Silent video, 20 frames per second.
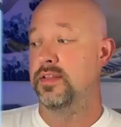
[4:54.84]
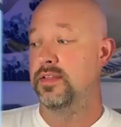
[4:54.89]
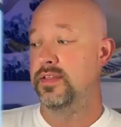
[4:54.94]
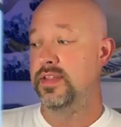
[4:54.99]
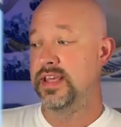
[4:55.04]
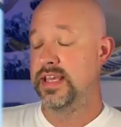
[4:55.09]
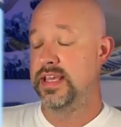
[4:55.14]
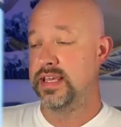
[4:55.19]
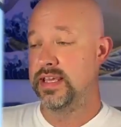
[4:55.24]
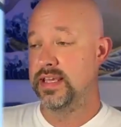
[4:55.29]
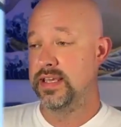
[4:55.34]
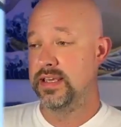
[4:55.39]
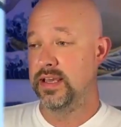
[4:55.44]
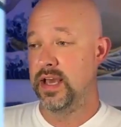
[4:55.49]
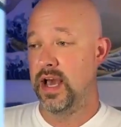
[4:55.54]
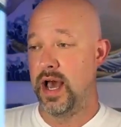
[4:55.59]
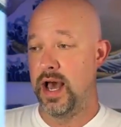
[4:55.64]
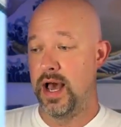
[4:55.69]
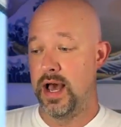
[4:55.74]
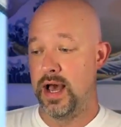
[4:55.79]

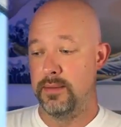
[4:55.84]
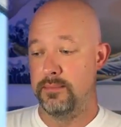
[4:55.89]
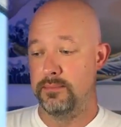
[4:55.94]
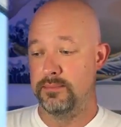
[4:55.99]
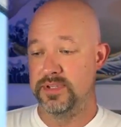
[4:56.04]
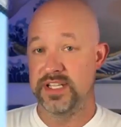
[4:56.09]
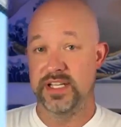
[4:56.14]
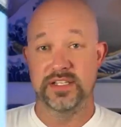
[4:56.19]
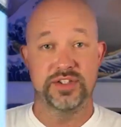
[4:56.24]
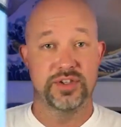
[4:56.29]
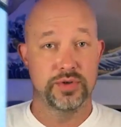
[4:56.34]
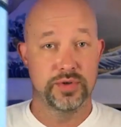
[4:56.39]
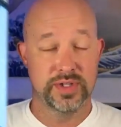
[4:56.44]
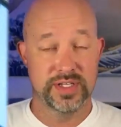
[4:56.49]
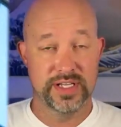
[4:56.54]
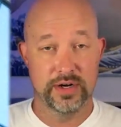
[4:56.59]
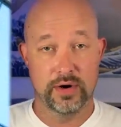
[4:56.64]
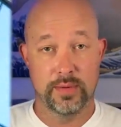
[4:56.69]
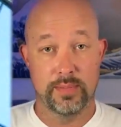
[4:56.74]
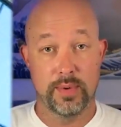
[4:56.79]
the Send a Student
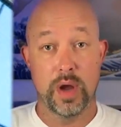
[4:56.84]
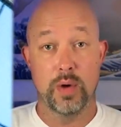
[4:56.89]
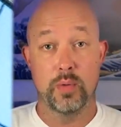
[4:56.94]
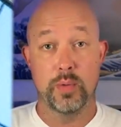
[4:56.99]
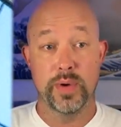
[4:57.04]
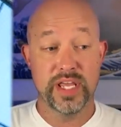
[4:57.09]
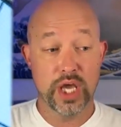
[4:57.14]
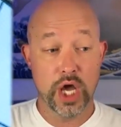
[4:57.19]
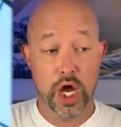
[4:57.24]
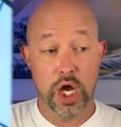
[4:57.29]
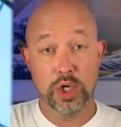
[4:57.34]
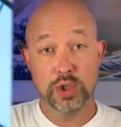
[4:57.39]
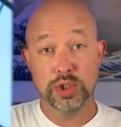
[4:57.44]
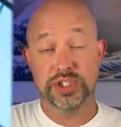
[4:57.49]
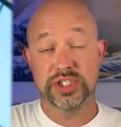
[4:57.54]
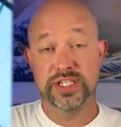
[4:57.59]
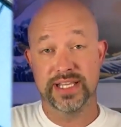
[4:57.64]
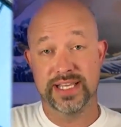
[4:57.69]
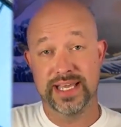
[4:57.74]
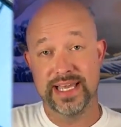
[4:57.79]
Leader Abroad, we
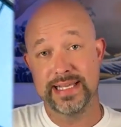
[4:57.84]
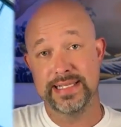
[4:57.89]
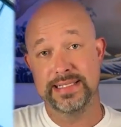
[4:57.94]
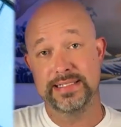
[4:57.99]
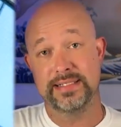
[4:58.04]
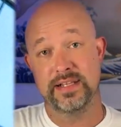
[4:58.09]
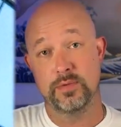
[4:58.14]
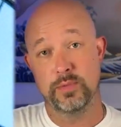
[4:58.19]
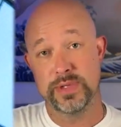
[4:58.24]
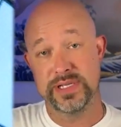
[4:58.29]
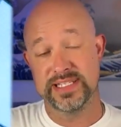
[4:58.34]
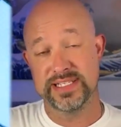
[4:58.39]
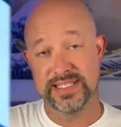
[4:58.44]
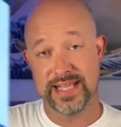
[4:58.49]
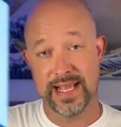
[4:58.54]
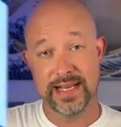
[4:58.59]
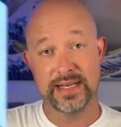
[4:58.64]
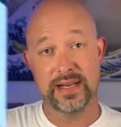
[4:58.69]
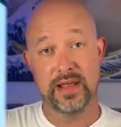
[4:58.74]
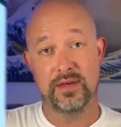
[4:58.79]
coach the kids that we
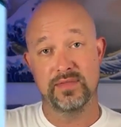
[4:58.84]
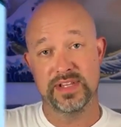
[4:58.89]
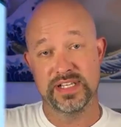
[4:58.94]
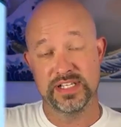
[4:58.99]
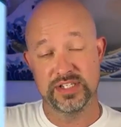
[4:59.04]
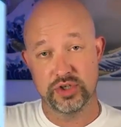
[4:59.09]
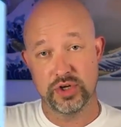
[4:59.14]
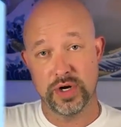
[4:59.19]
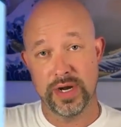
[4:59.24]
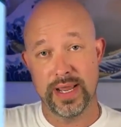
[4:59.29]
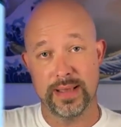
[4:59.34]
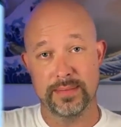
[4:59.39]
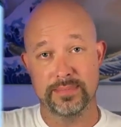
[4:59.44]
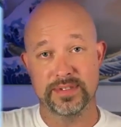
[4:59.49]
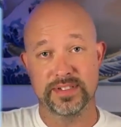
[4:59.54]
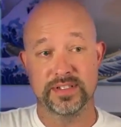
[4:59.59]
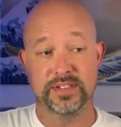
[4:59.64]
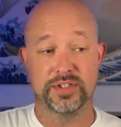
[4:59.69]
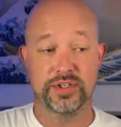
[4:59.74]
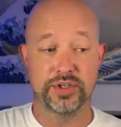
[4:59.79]
send on these
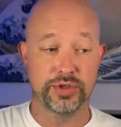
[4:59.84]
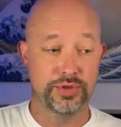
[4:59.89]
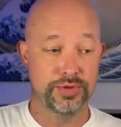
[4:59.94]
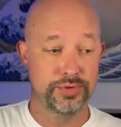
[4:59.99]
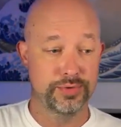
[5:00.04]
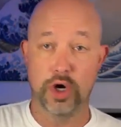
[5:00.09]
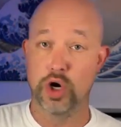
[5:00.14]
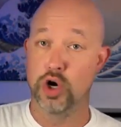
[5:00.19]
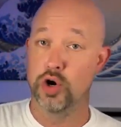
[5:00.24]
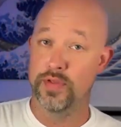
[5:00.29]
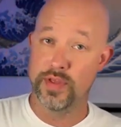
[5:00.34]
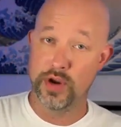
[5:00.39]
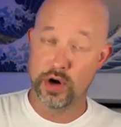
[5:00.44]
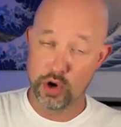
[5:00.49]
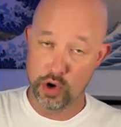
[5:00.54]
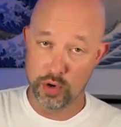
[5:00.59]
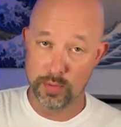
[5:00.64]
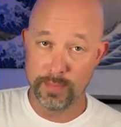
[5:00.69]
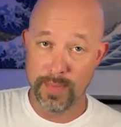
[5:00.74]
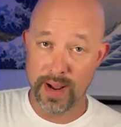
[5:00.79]
trips to earn their
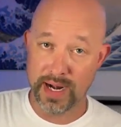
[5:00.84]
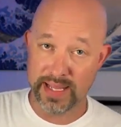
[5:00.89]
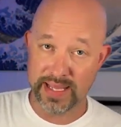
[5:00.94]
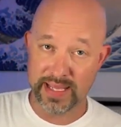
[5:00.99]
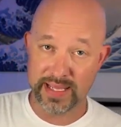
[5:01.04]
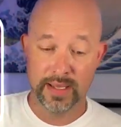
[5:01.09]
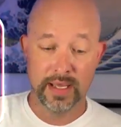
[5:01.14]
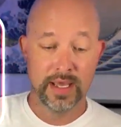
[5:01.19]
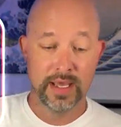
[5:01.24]
own money.